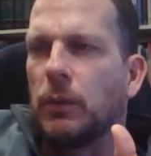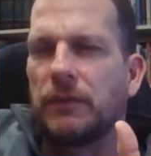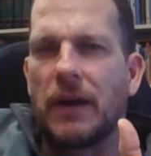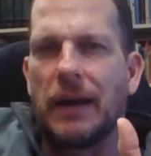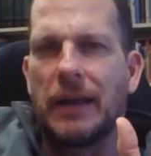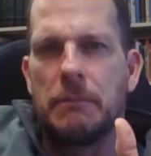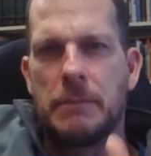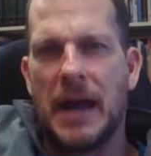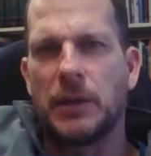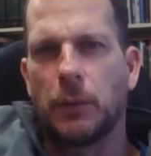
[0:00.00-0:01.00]
we've got
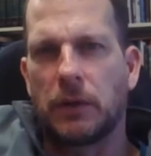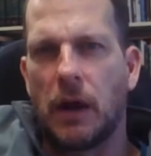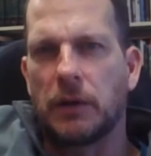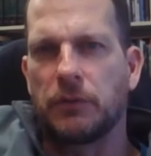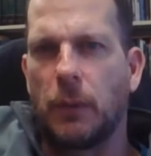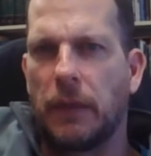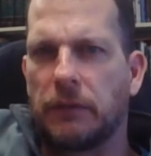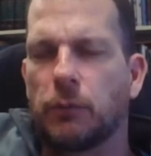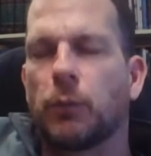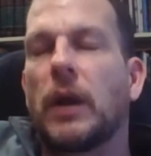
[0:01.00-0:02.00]
Emmanuel, God is with us.